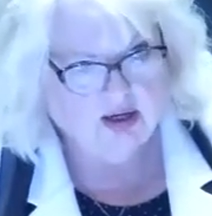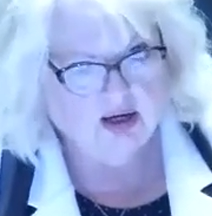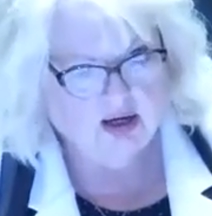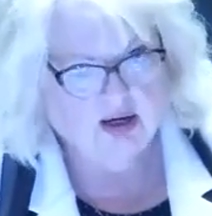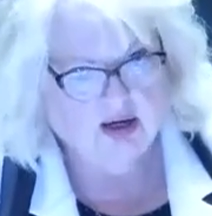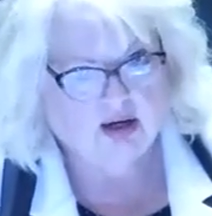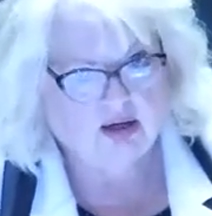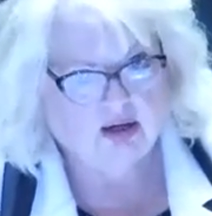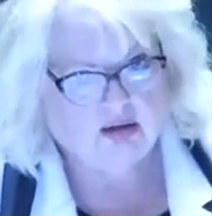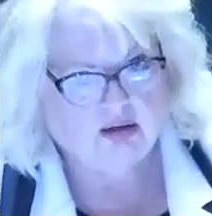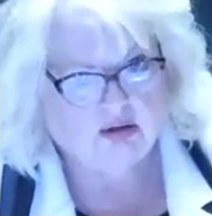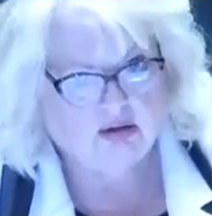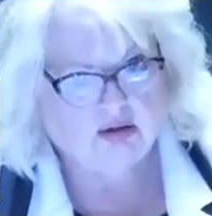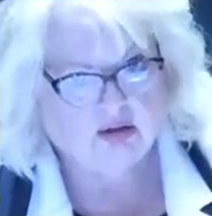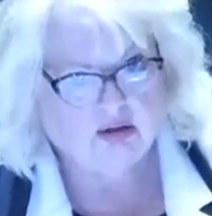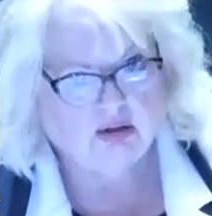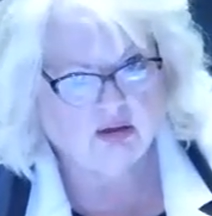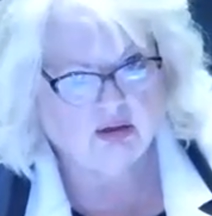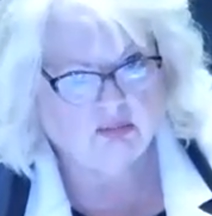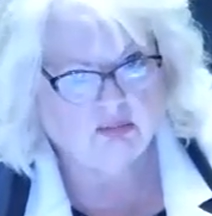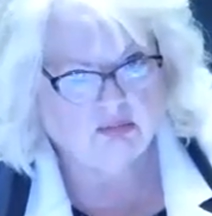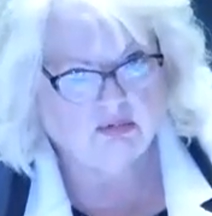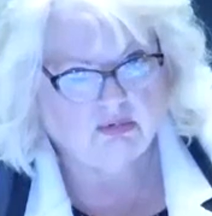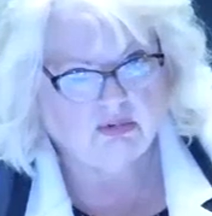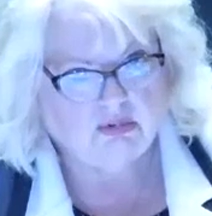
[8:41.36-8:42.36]
had
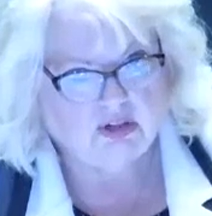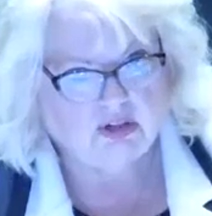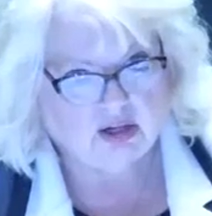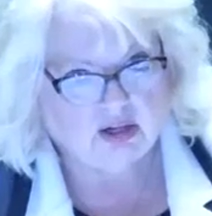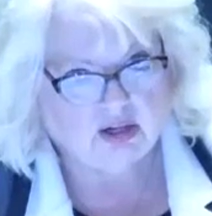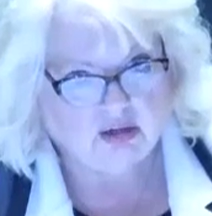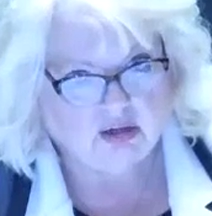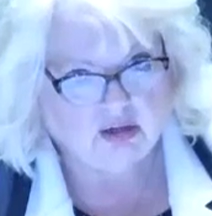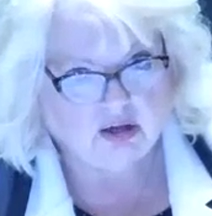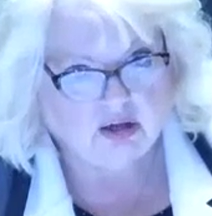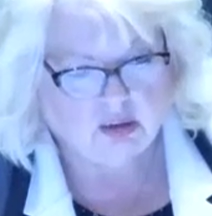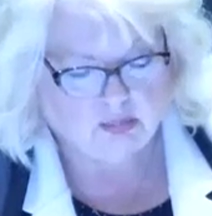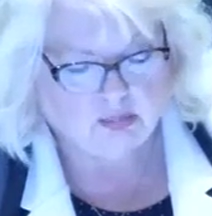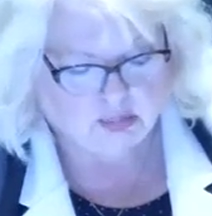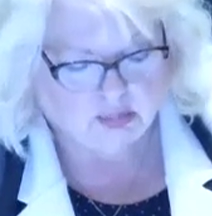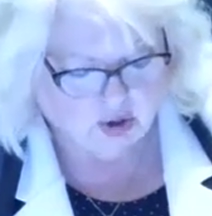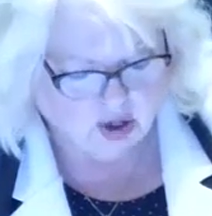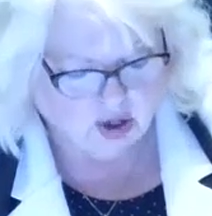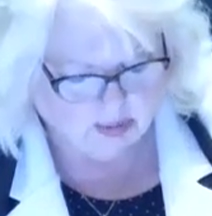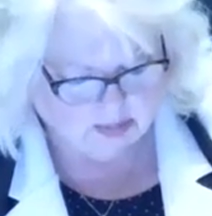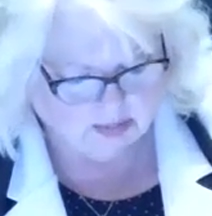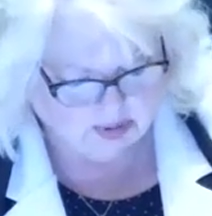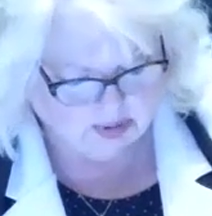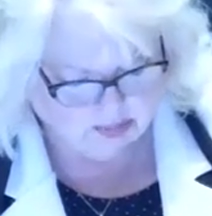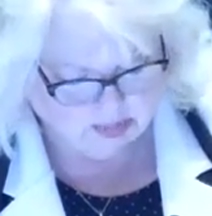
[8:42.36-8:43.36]
it done a
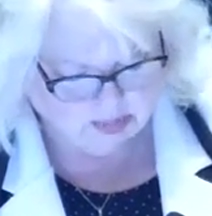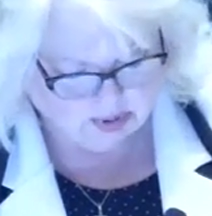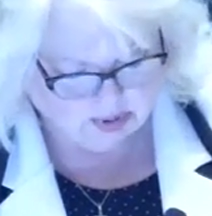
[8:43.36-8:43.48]
proper